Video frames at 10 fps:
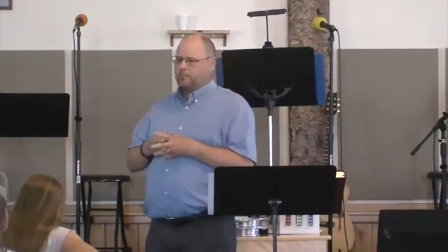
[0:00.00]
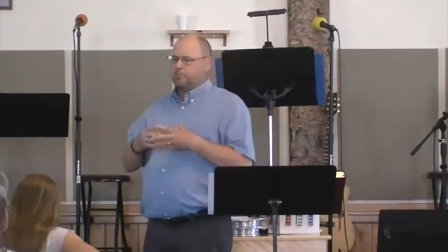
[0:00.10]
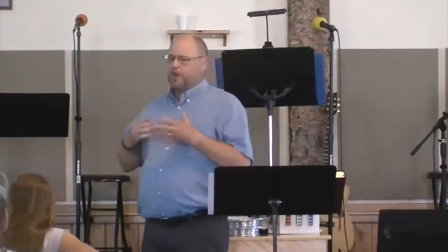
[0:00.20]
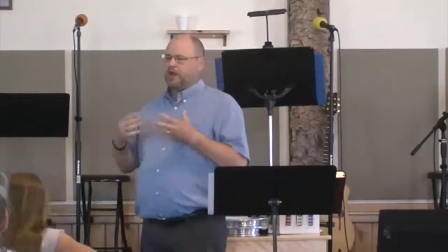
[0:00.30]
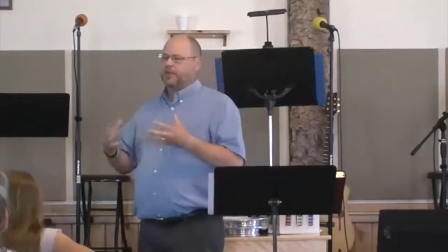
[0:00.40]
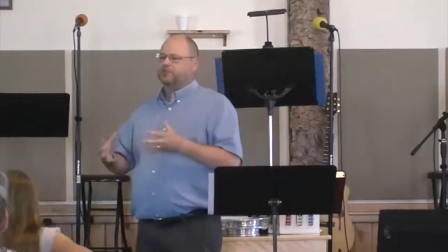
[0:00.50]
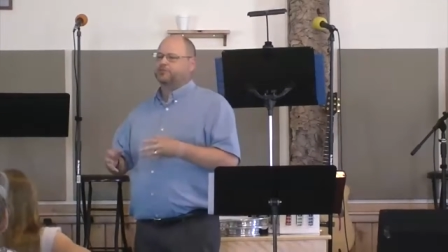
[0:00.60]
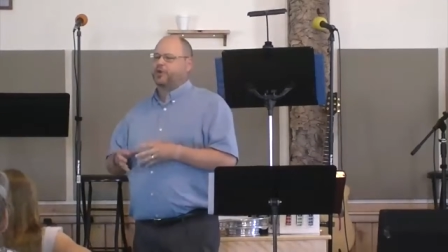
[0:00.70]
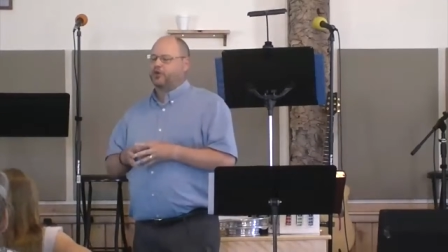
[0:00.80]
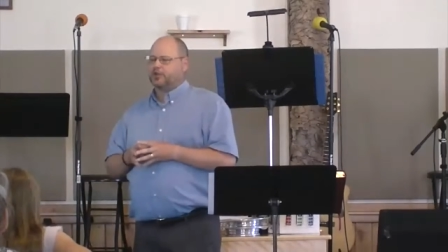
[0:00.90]
many
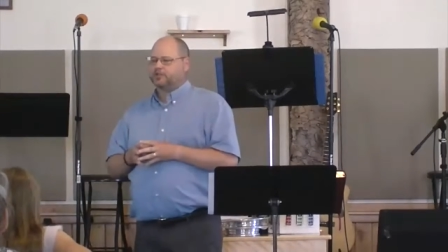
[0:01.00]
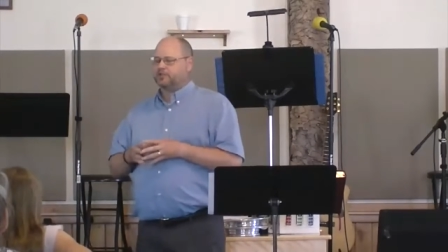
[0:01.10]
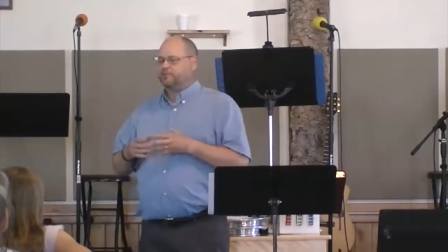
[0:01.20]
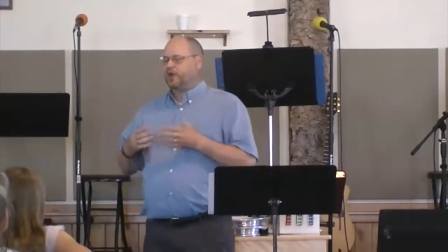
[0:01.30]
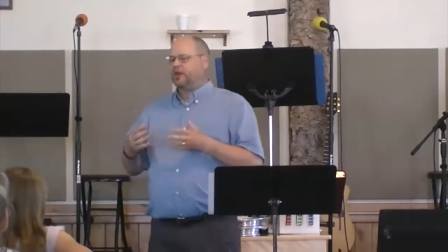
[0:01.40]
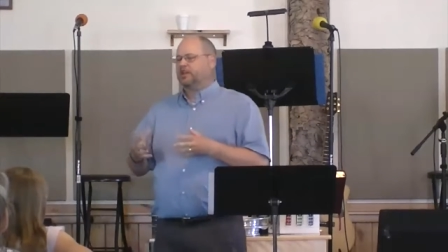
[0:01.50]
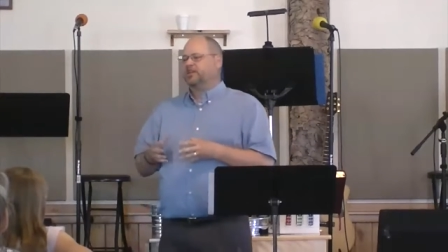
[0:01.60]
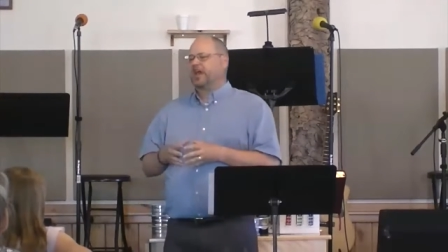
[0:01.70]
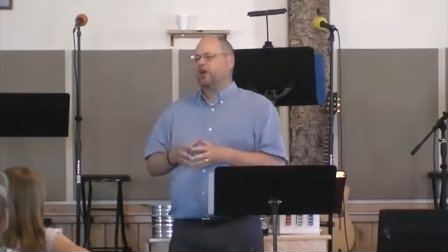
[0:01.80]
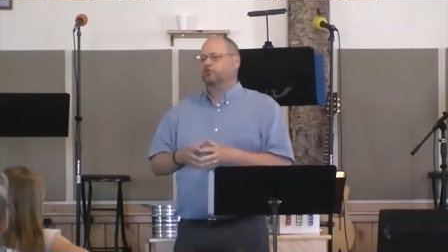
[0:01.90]
experiences, many
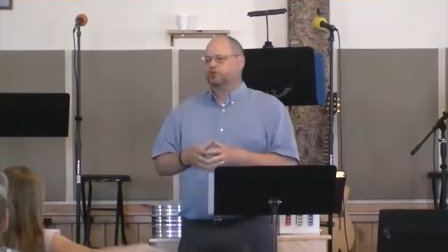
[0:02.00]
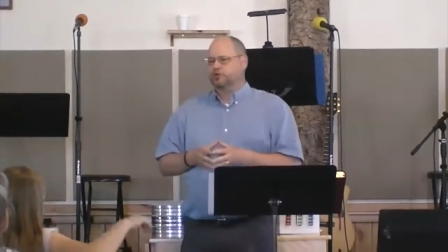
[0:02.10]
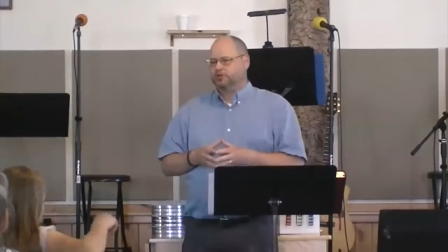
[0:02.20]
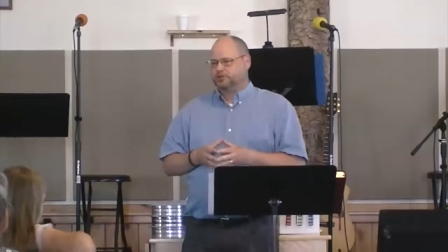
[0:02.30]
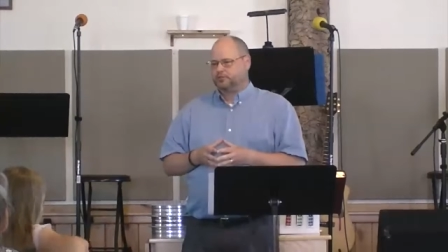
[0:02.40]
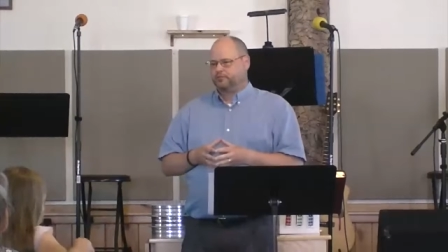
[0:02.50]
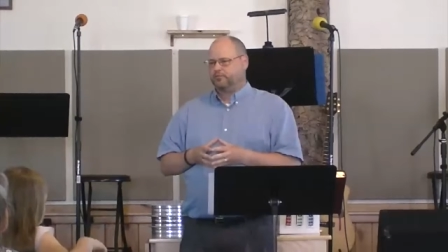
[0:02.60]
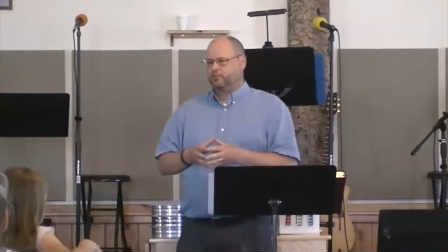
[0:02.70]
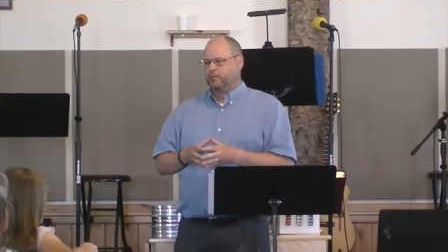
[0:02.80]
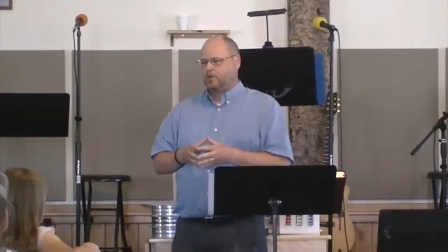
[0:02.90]
encounters.
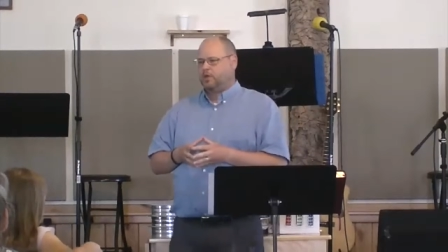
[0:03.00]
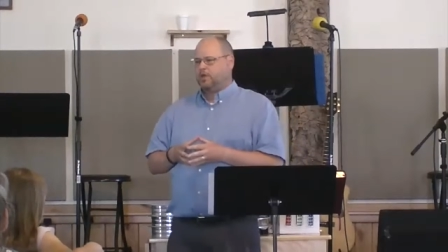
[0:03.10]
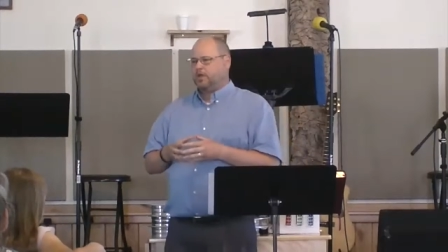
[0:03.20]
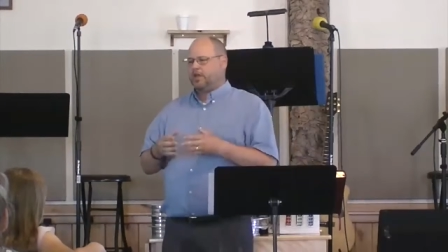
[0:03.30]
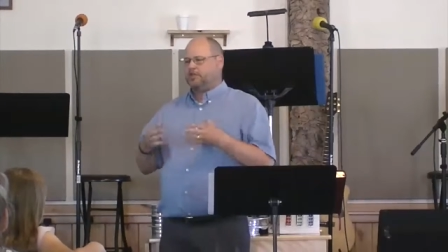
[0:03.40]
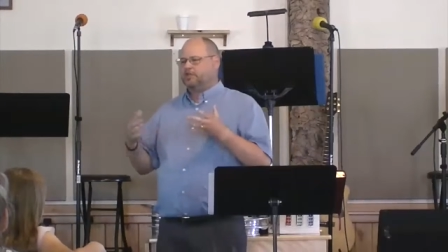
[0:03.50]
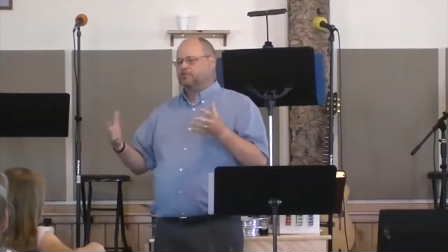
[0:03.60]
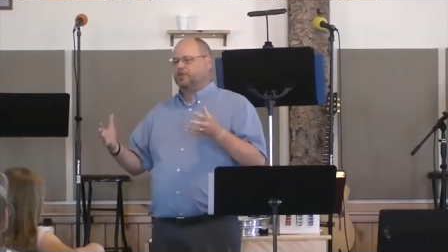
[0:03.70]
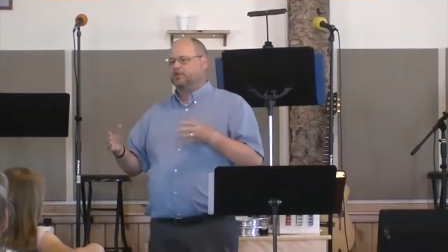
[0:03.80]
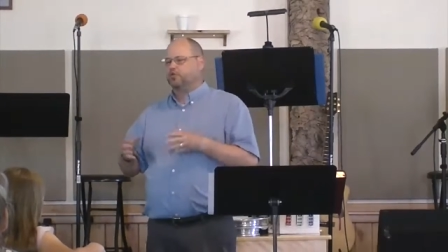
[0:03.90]
Each
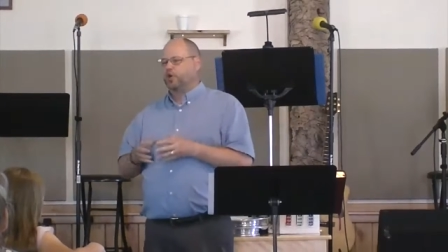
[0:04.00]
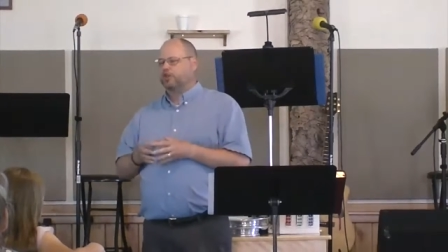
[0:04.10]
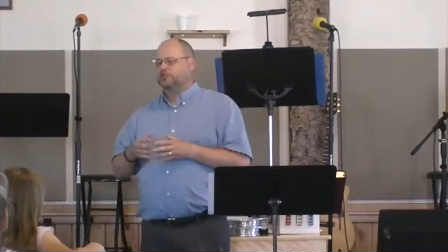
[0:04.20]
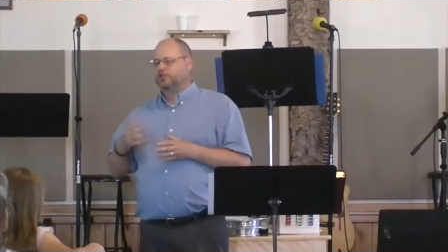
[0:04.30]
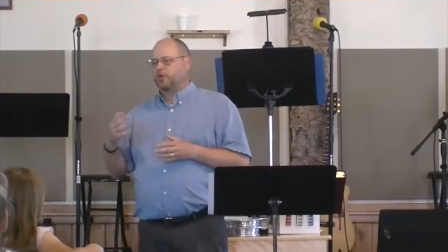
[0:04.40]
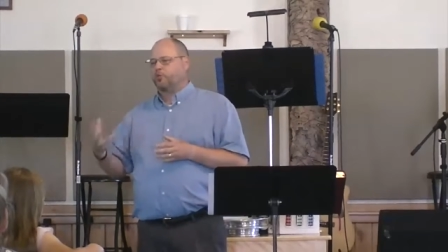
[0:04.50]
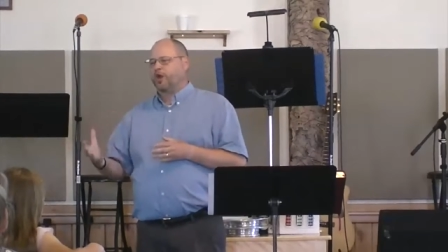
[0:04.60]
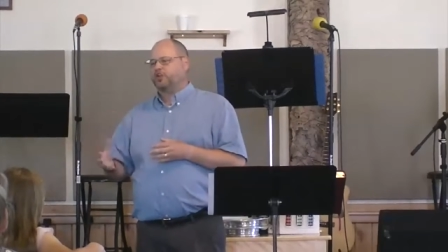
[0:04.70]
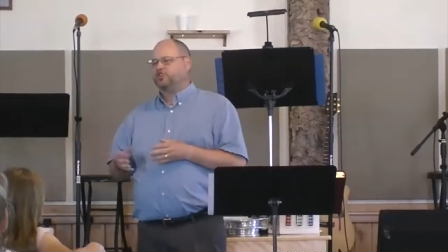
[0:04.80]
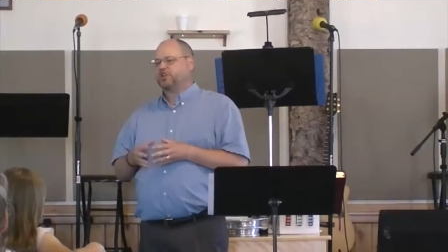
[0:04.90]
of these will in some
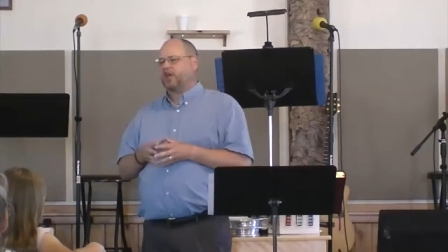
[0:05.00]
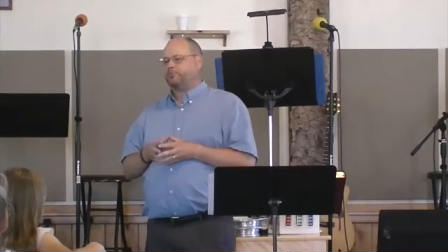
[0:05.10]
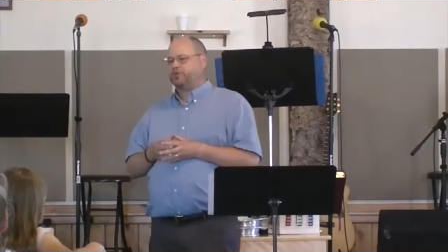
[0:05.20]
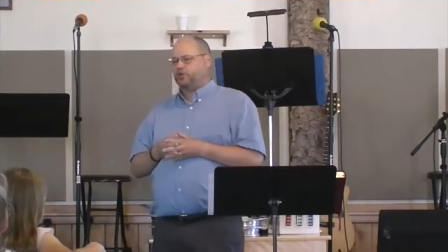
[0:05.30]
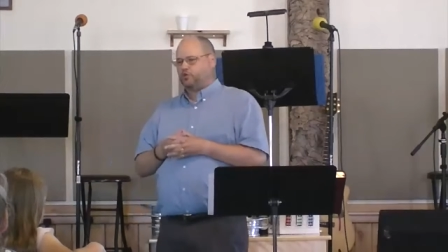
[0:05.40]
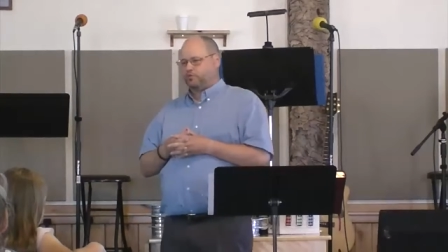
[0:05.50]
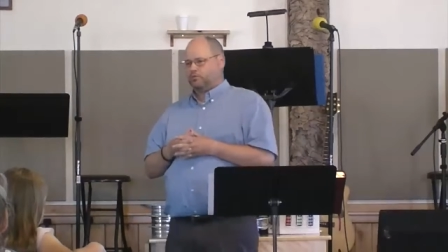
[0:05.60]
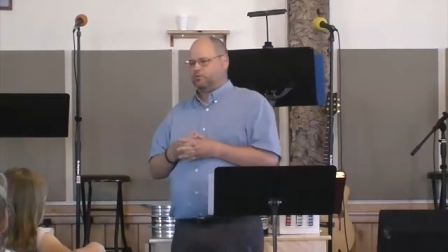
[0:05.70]
way shape you.